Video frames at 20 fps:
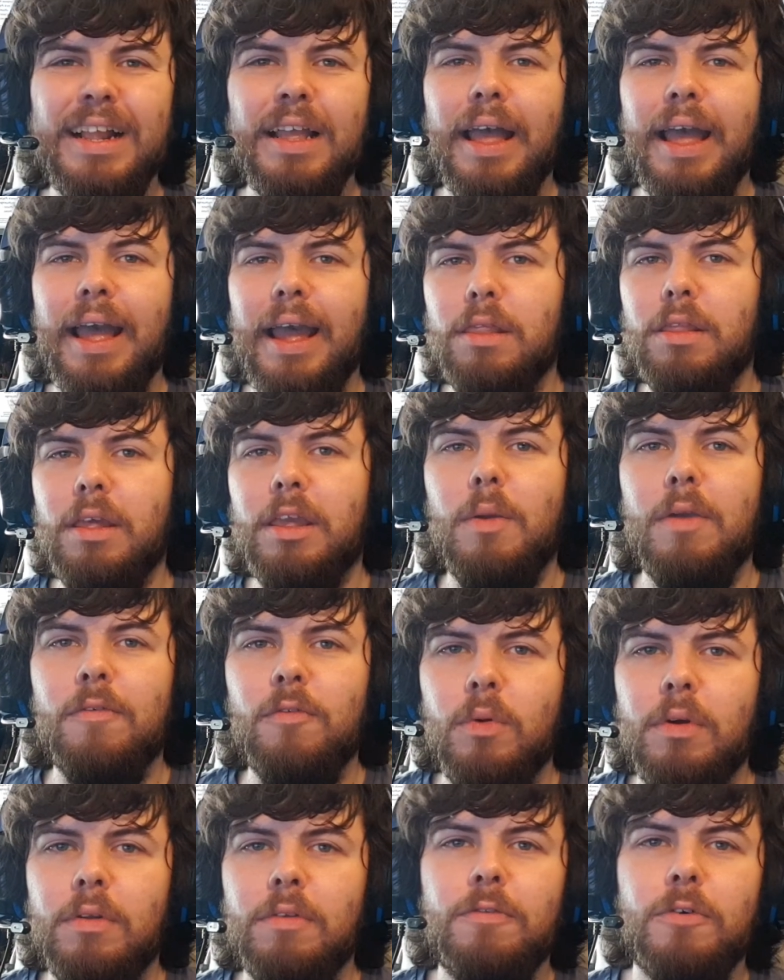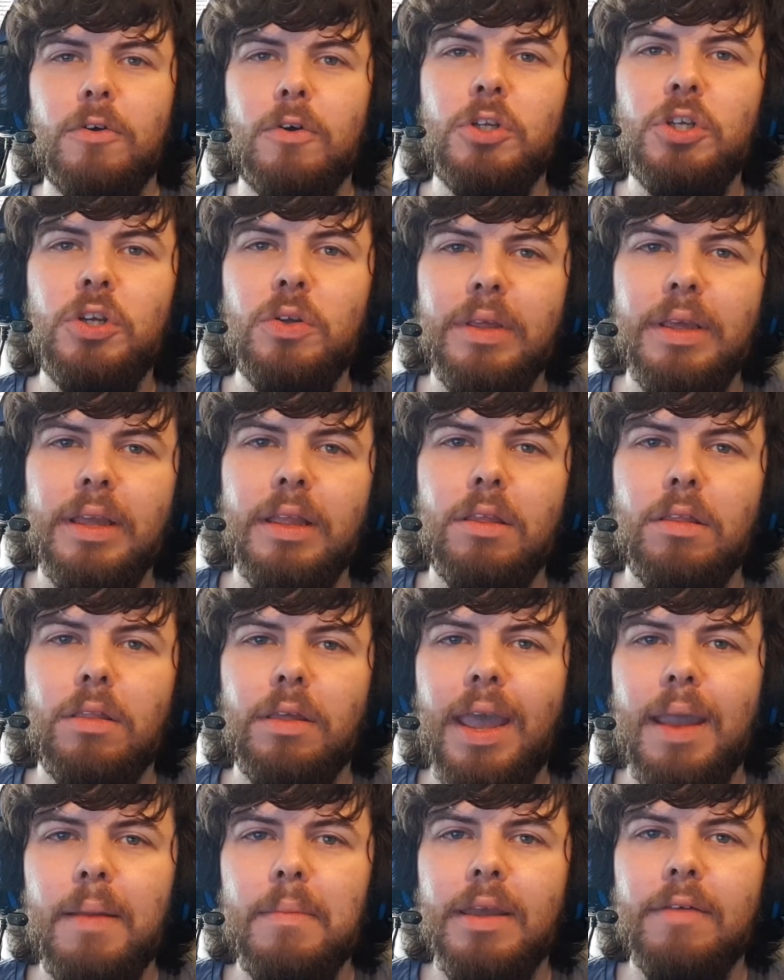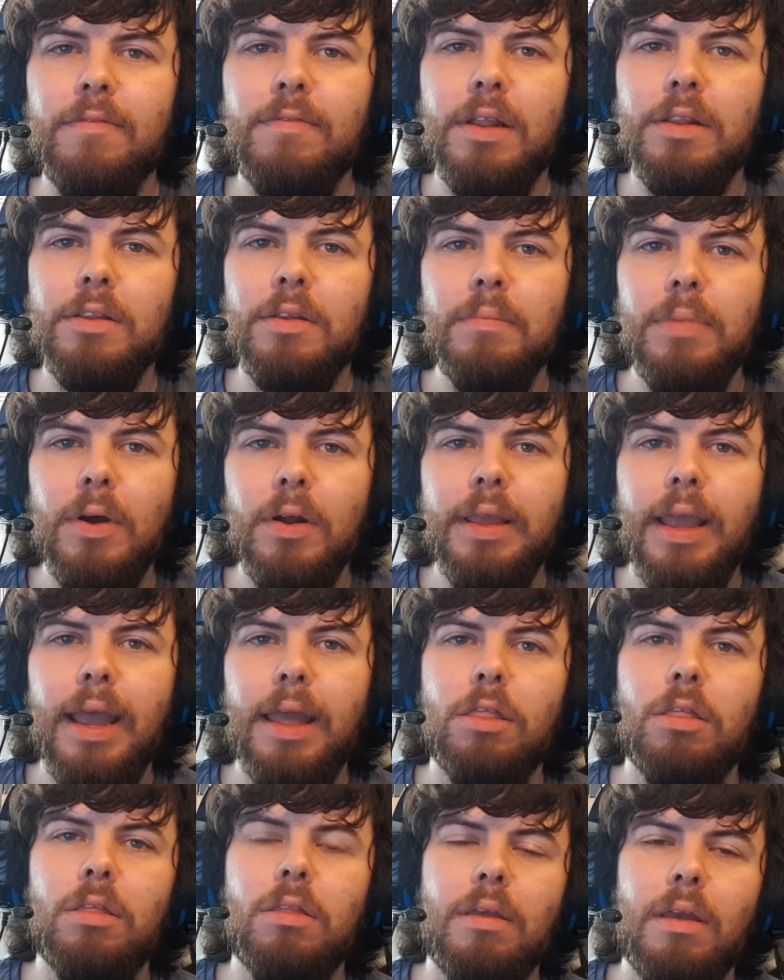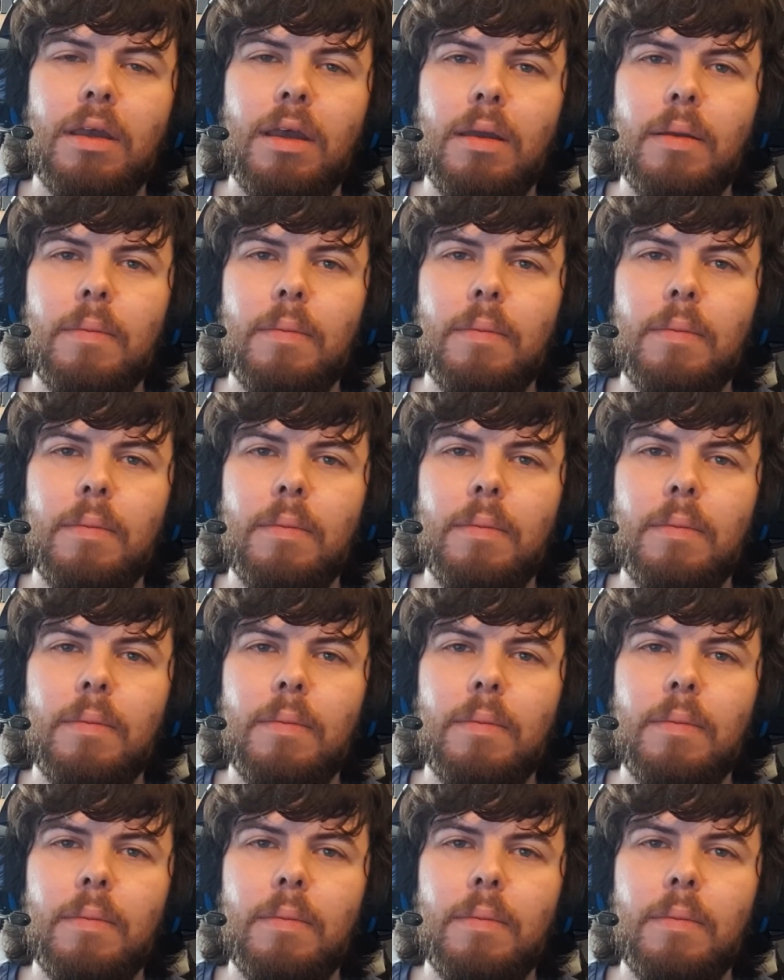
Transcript: And thank you everyone for tuning into the Game Dev London podcast.